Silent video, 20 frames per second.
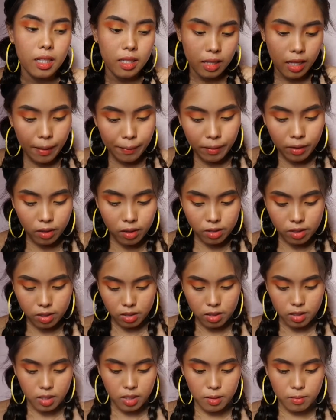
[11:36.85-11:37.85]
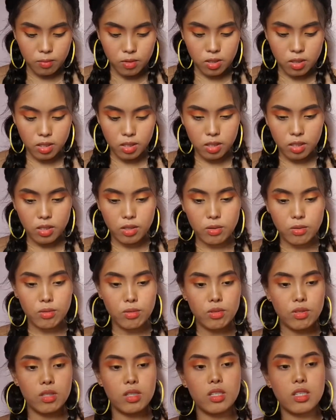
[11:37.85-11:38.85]
Tapos, I'm just gonna
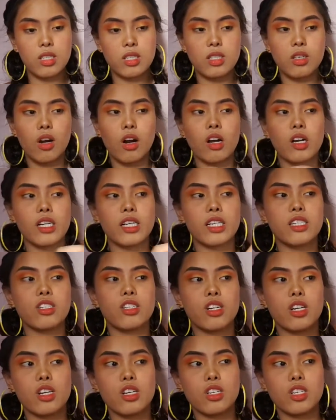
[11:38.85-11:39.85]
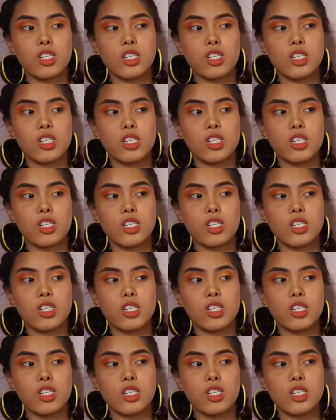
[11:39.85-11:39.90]
use this orange